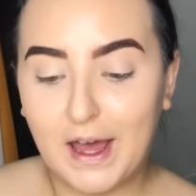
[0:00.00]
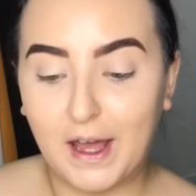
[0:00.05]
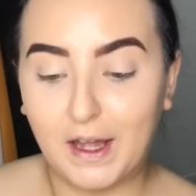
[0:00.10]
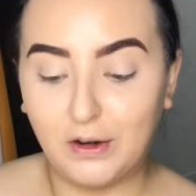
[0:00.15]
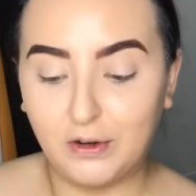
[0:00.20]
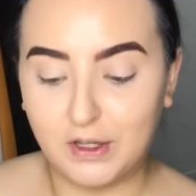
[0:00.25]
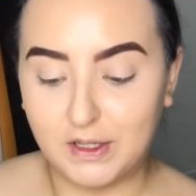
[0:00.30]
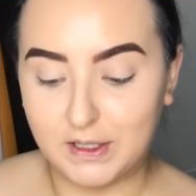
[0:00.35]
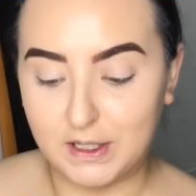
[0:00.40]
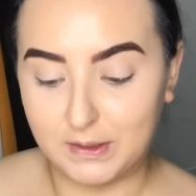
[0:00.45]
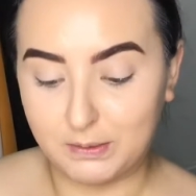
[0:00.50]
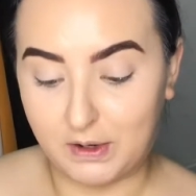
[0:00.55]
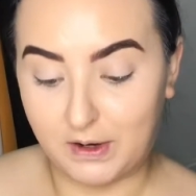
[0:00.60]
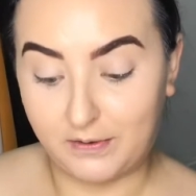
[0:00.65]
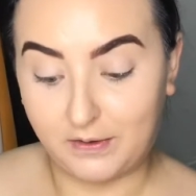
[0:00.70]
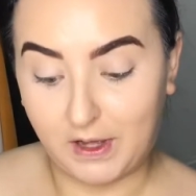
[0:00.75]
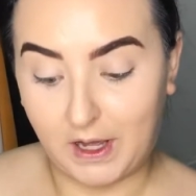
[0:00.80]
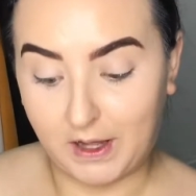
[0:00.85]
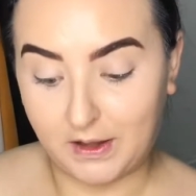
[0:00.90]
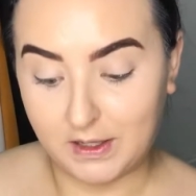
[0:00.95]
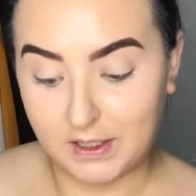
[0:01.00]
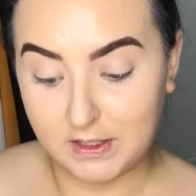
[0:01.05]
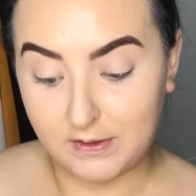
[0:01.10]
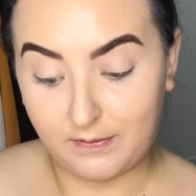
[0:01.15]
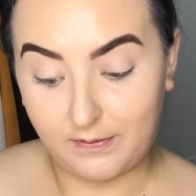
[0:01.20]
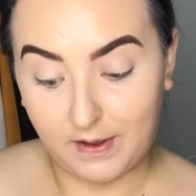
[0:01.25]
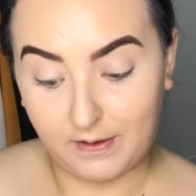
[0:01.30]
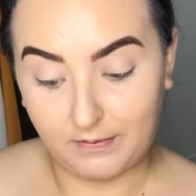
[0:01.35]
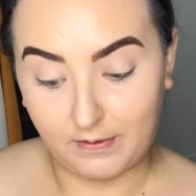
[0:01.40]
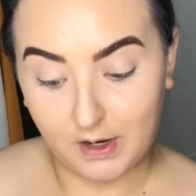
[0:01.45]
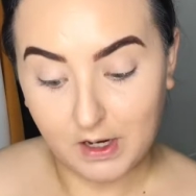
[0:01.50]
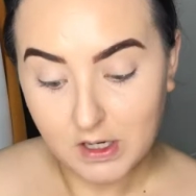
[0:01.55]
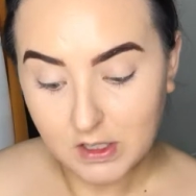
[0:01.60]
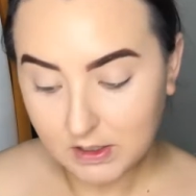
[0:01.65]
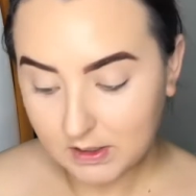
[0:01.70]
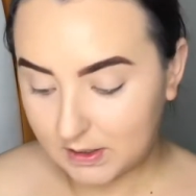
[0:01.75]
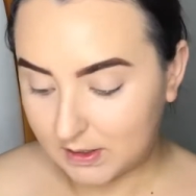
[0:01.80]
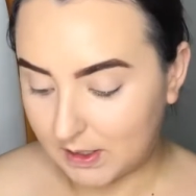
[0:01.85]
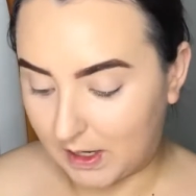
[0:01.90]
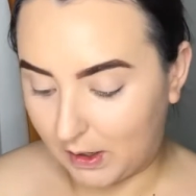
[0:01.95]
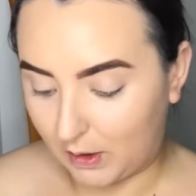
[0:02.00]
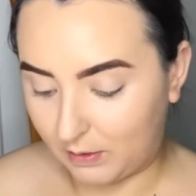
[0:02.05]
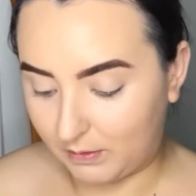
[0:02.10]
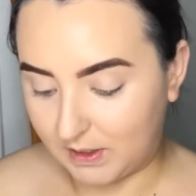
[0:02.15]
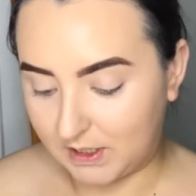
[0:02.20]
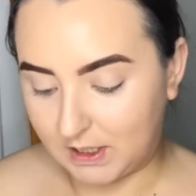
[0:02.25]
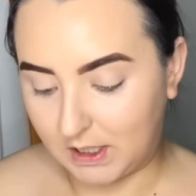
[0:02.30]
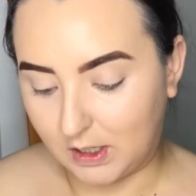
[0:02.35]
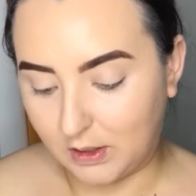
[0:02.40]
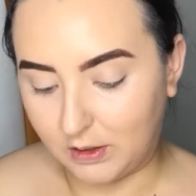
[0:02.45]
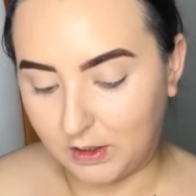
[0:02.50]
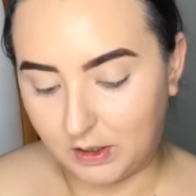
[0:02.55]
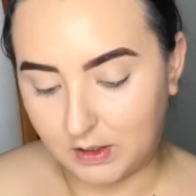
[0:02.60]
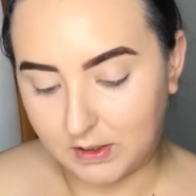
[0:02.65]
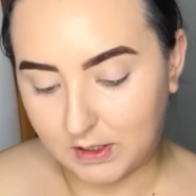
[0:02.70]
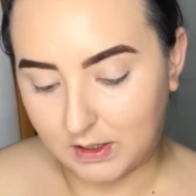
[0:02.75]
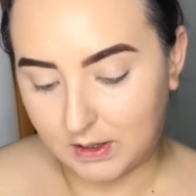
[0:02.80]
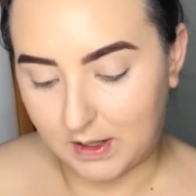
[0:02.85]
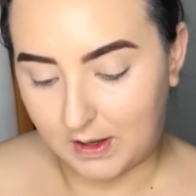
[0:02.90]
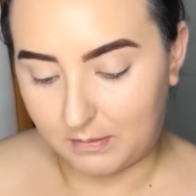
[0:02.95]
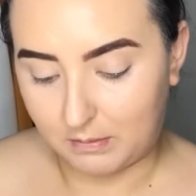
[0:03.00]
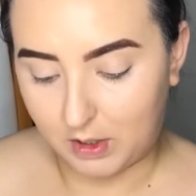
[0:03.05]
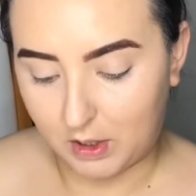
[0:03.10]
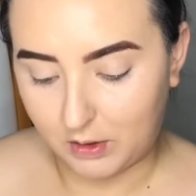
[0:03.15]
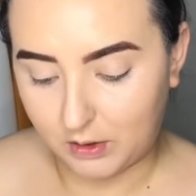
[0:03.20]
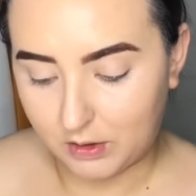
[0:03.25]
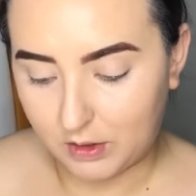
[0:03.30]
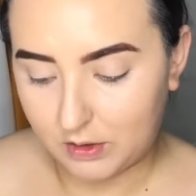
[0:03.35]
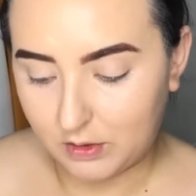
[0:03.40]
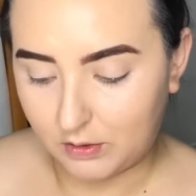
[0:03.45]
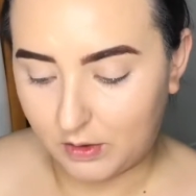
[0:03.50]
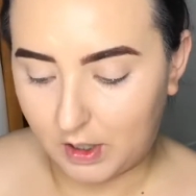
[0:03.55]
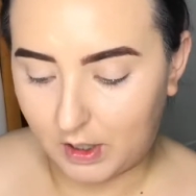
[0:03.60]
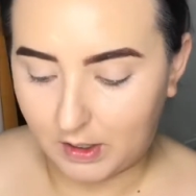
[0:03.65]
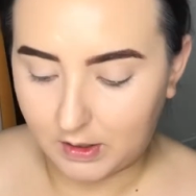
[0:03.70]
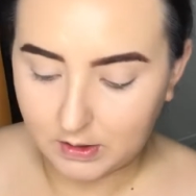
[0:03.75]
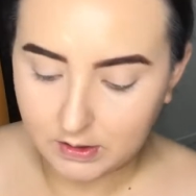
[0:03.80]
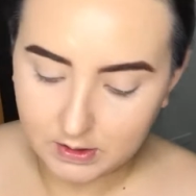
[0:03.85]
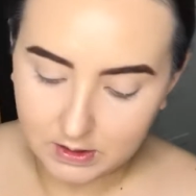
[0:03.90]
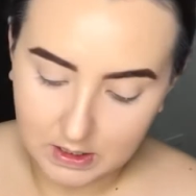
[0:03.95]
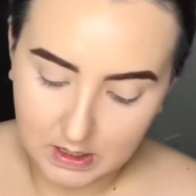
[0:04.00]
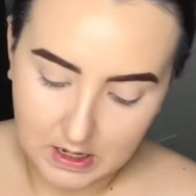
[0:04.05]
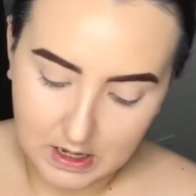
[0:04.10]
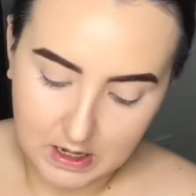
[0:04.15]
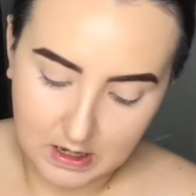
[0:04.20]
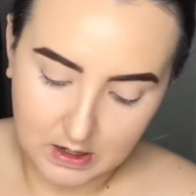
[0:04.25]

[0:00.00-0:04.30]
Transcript: I know this is one of Kylie's favorites. I always see her using them in her tutorials.